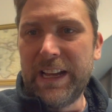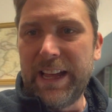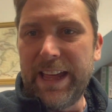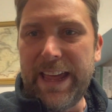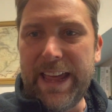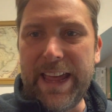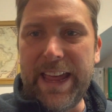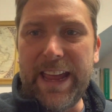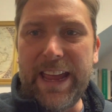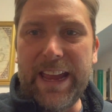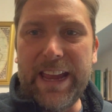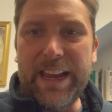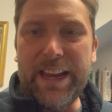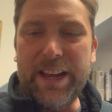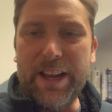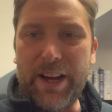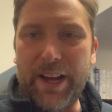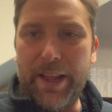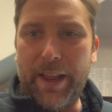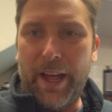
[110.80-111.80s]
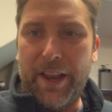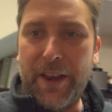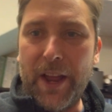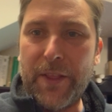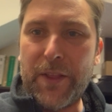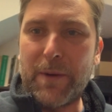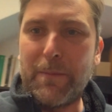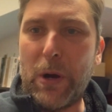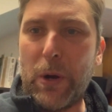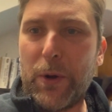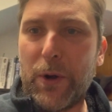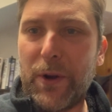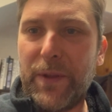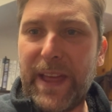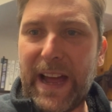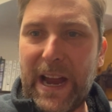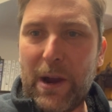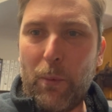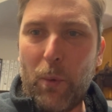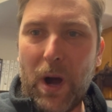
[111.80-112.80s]
another motor
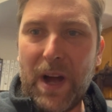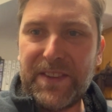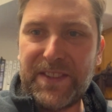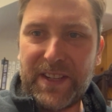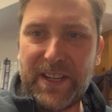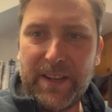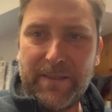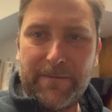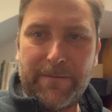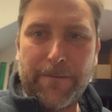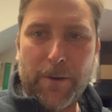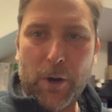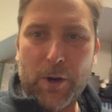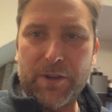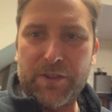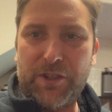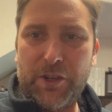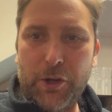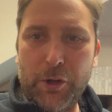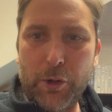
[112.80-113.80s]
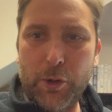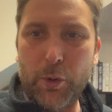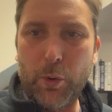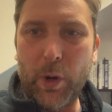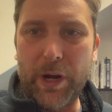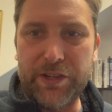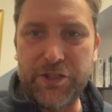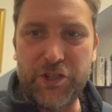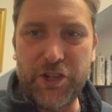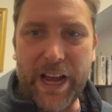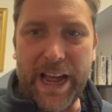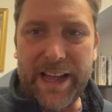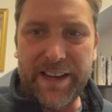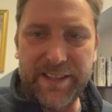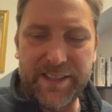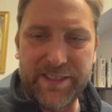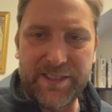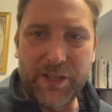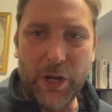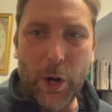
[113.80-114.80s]
that I want to convert to a jet.
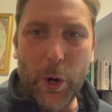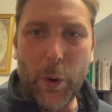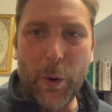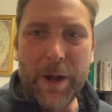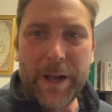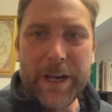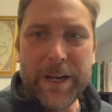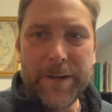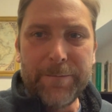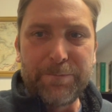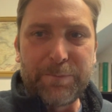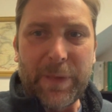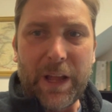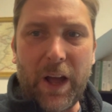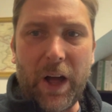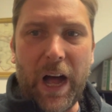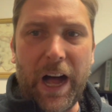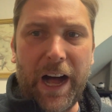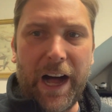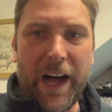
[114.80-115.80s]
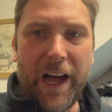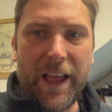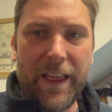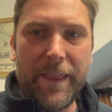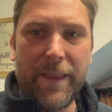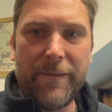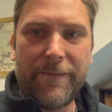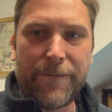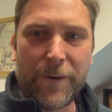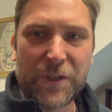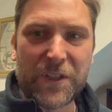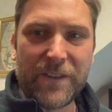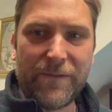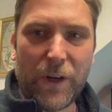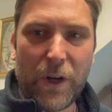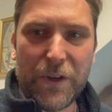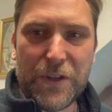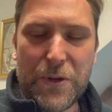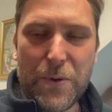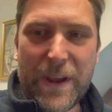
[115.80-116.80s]
So first of
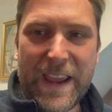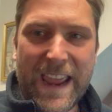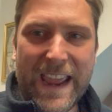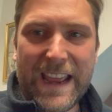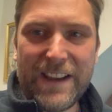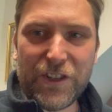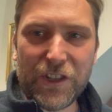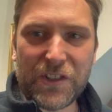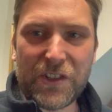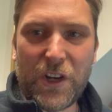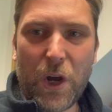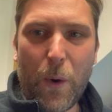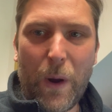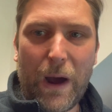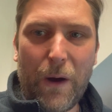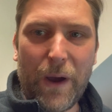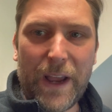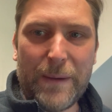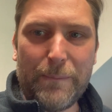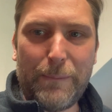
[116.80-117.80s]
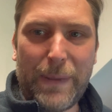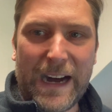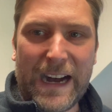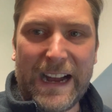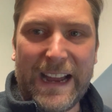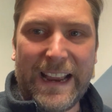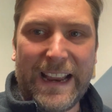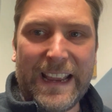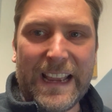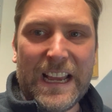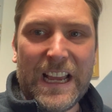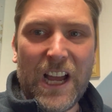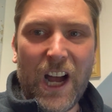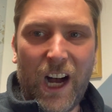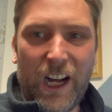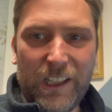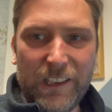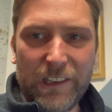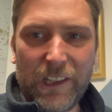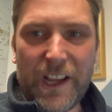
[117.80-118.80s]
all, you can't just go out and buy
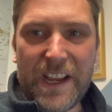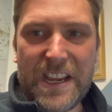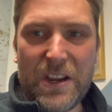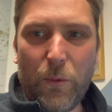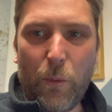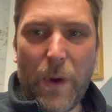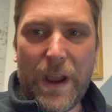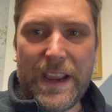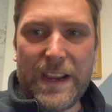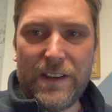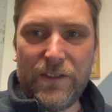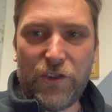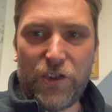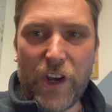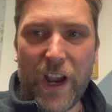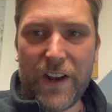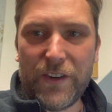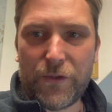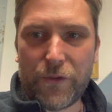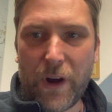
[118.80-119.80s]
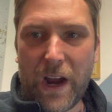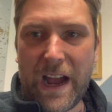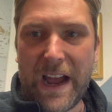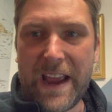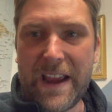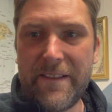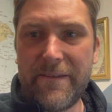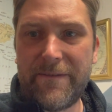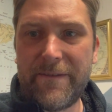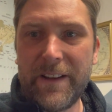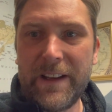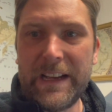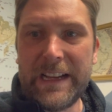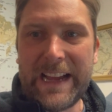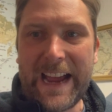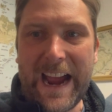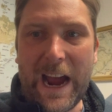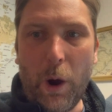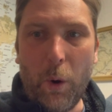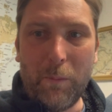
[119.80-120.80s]
a lightweight jet drive
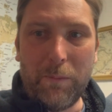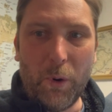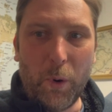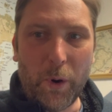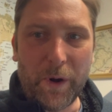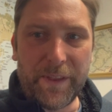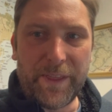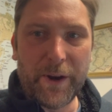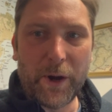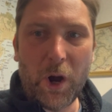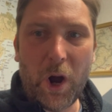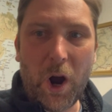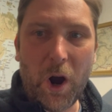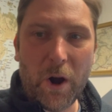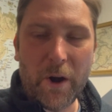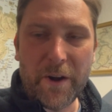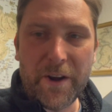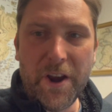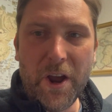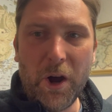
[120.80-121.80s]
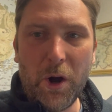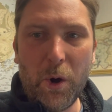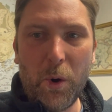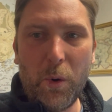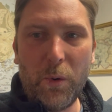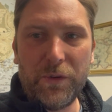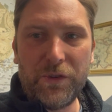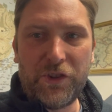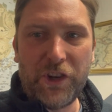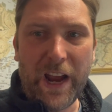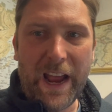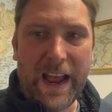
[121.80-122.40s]
outboard. There are no jet